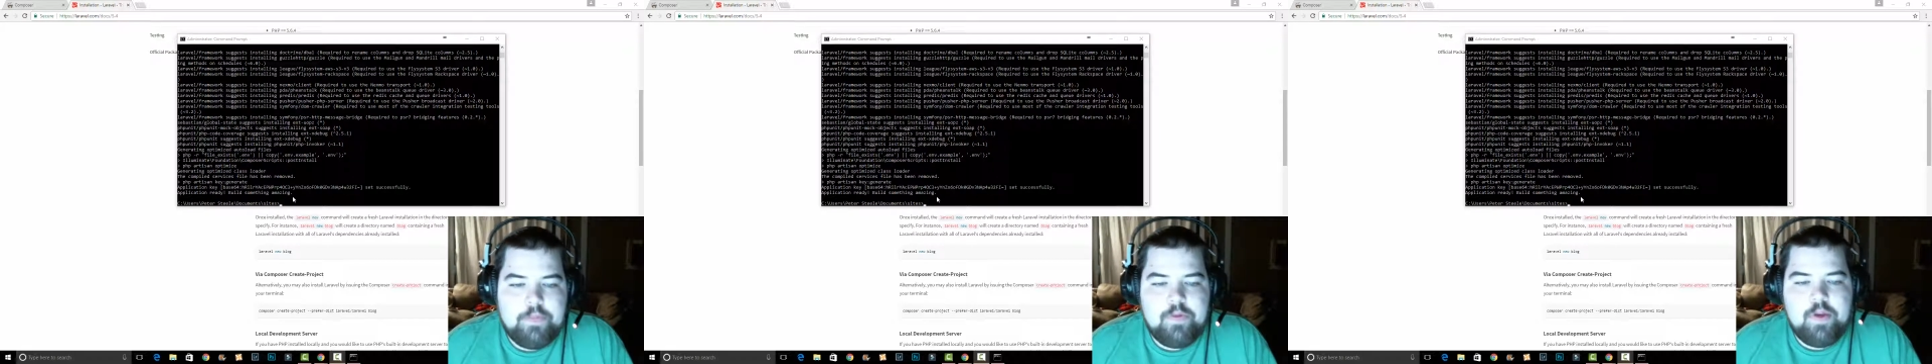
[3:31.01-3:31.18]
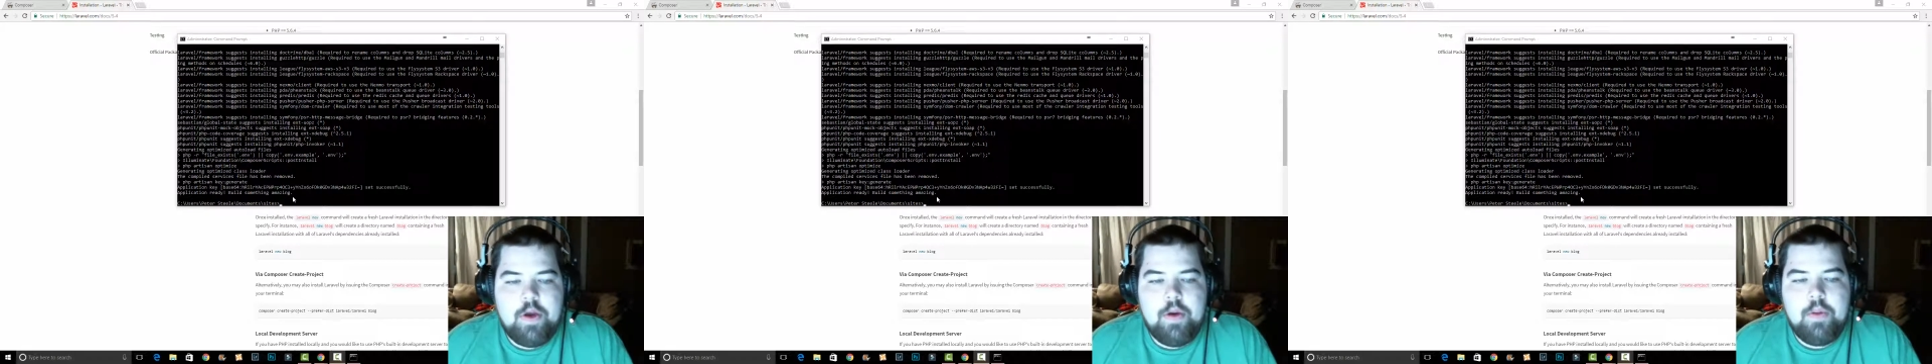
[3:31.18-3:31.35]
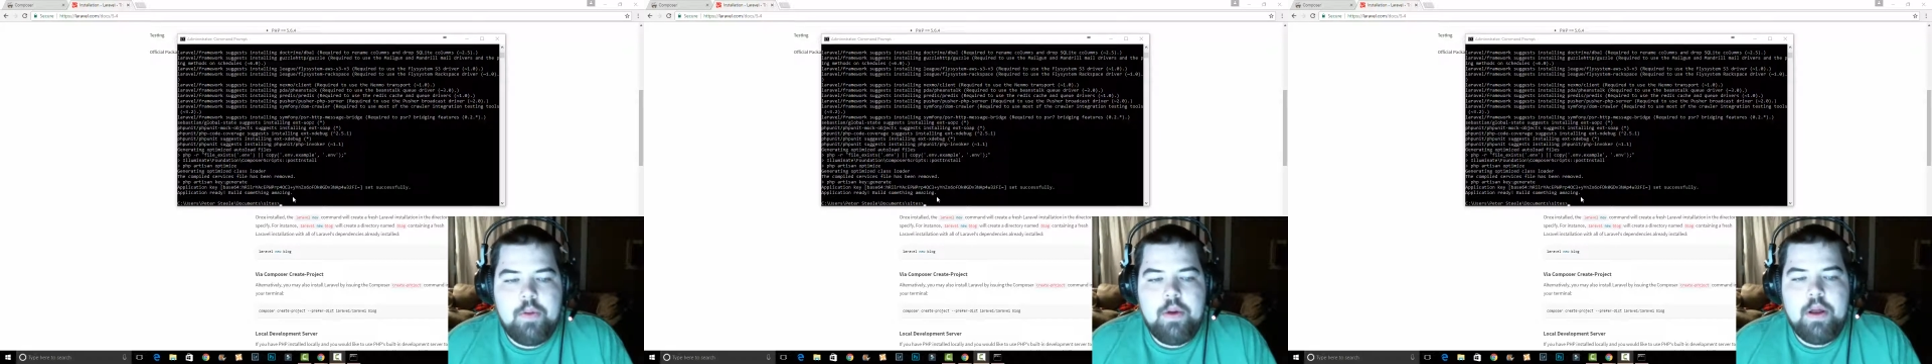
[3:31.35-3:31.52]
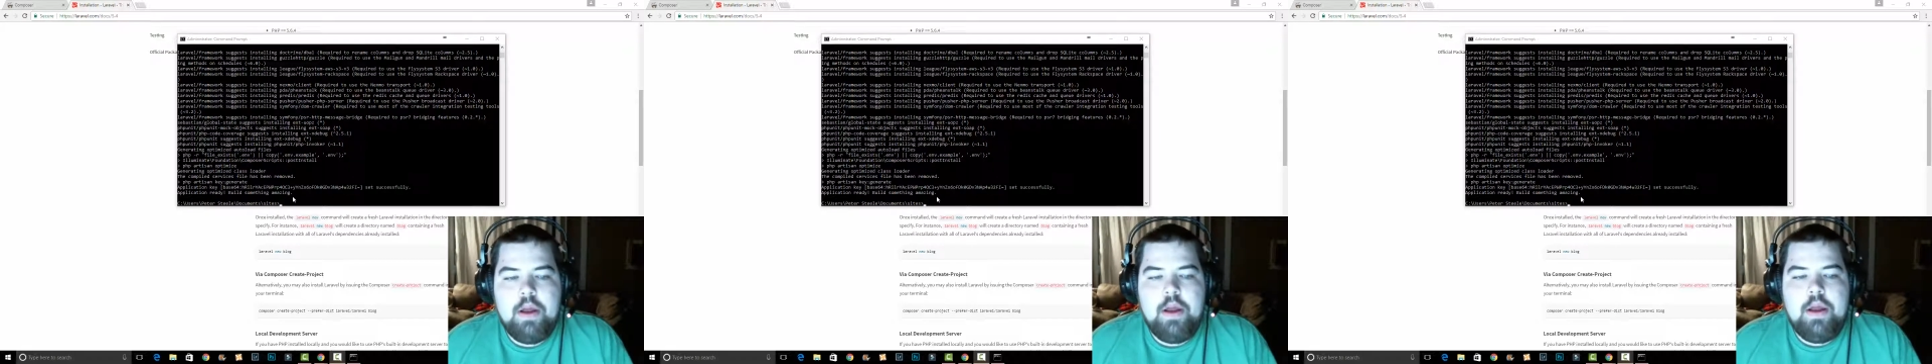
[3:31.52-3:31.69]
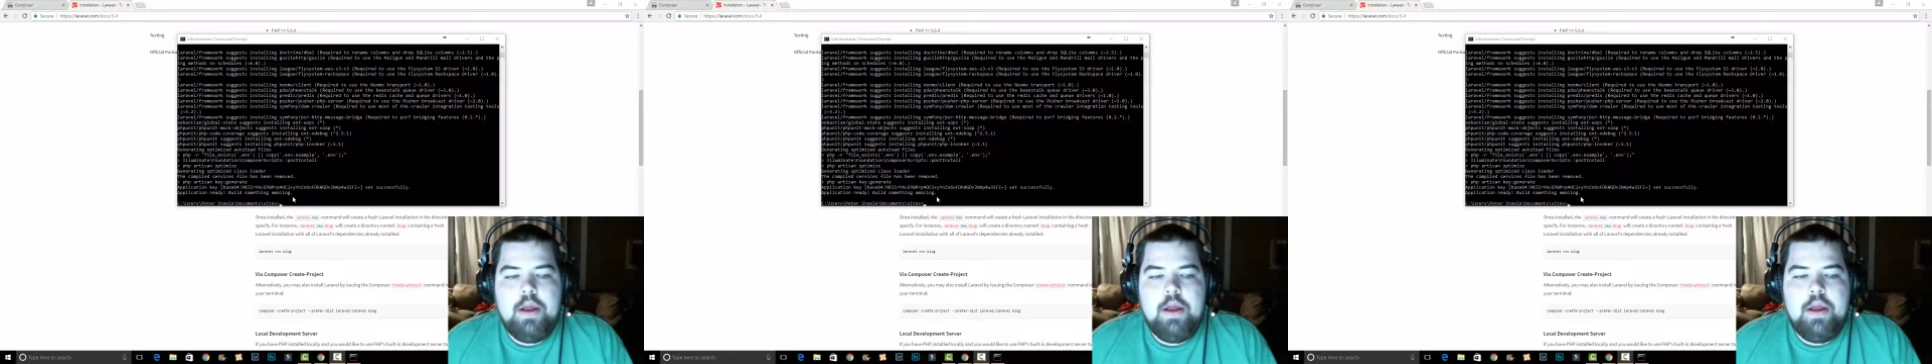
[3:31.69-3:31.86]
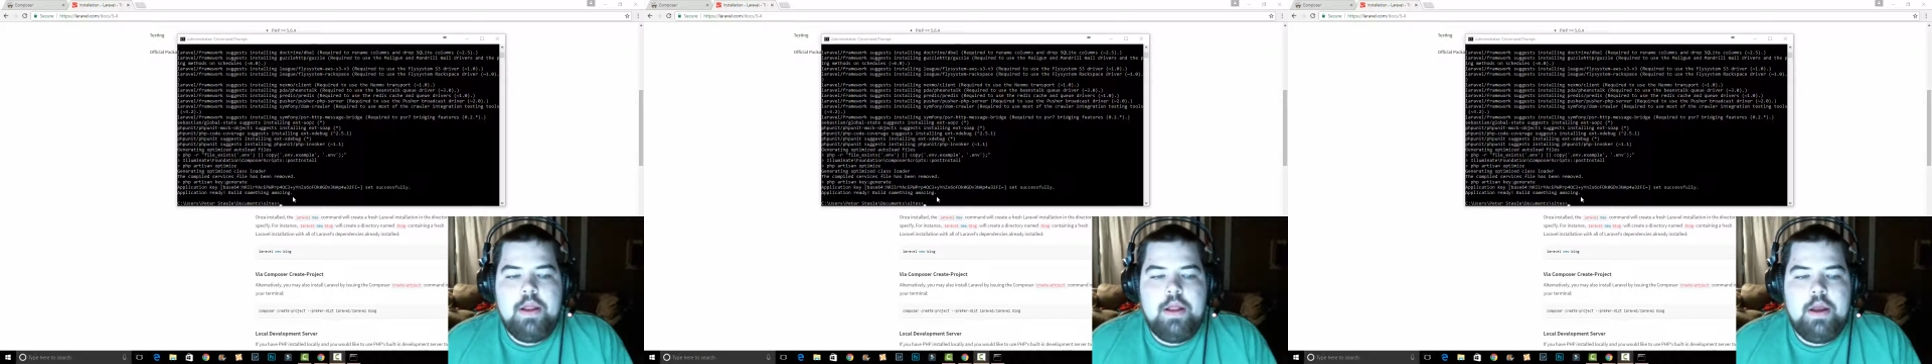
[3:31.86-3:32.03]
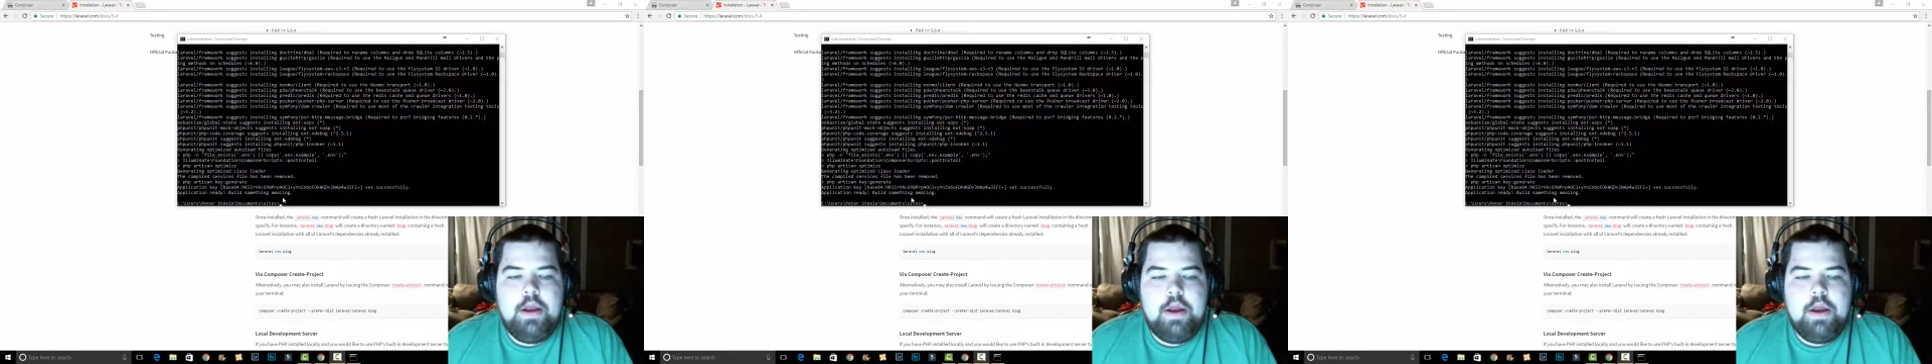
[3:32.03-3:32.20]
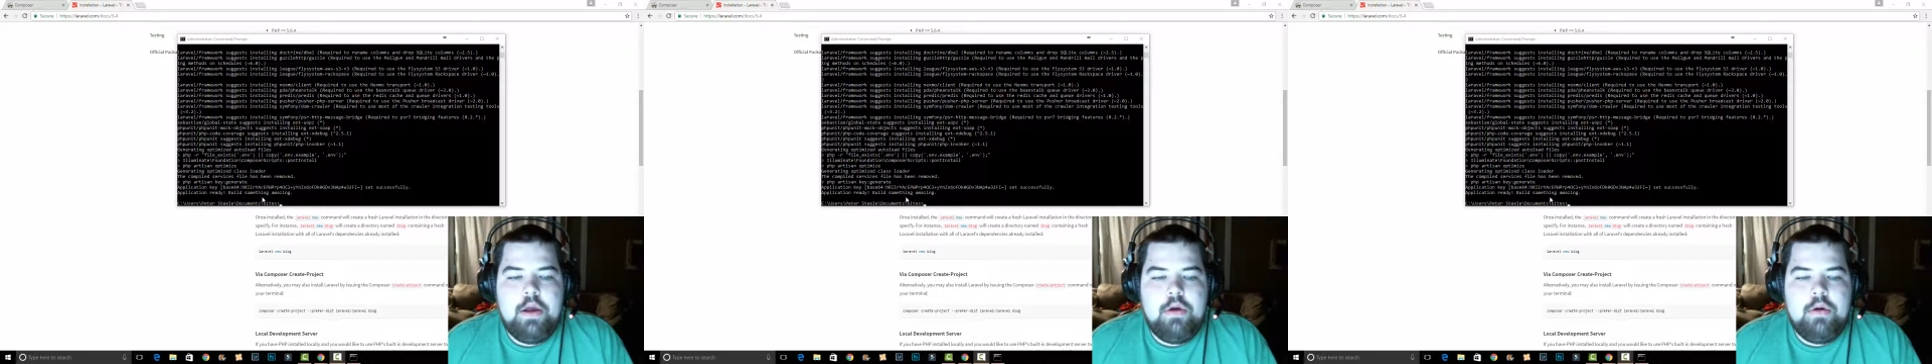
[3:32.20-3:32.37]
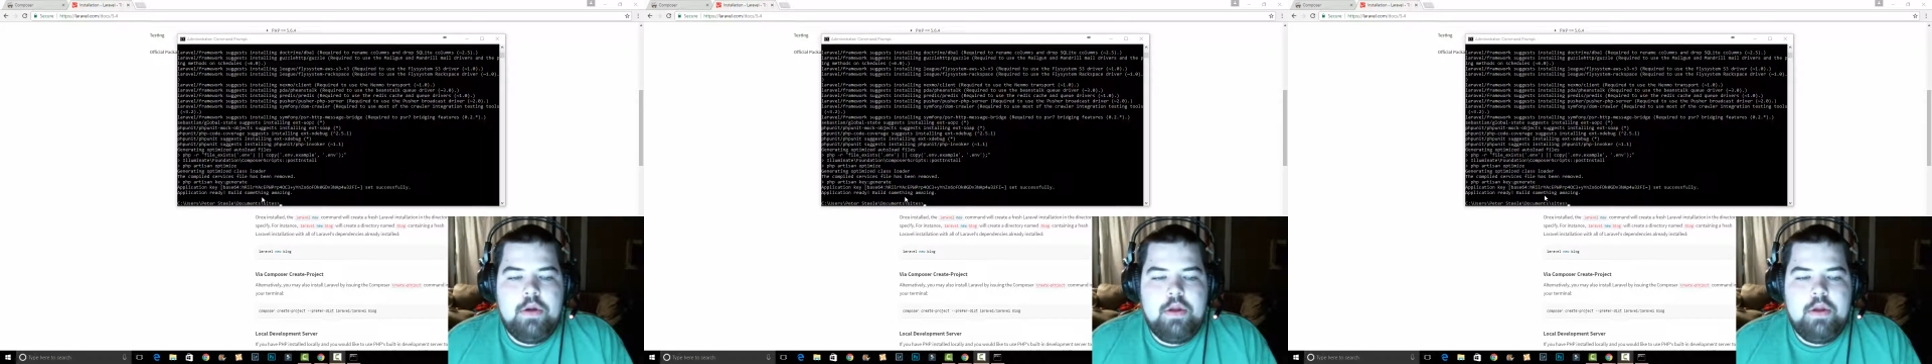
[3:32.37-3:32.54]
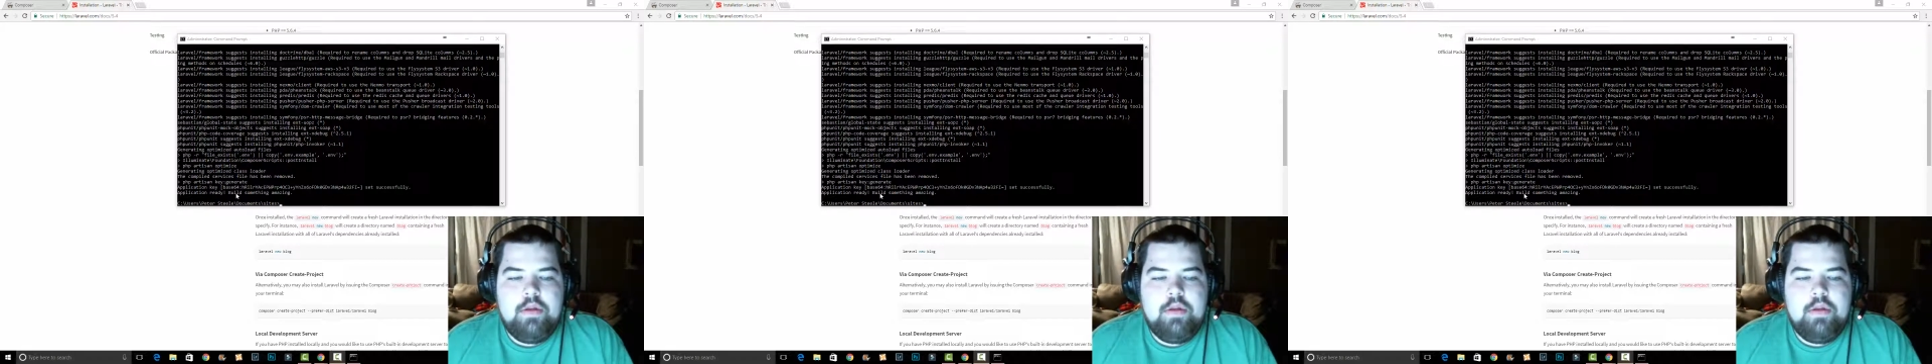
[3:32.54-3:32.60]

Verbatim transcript: So there you go.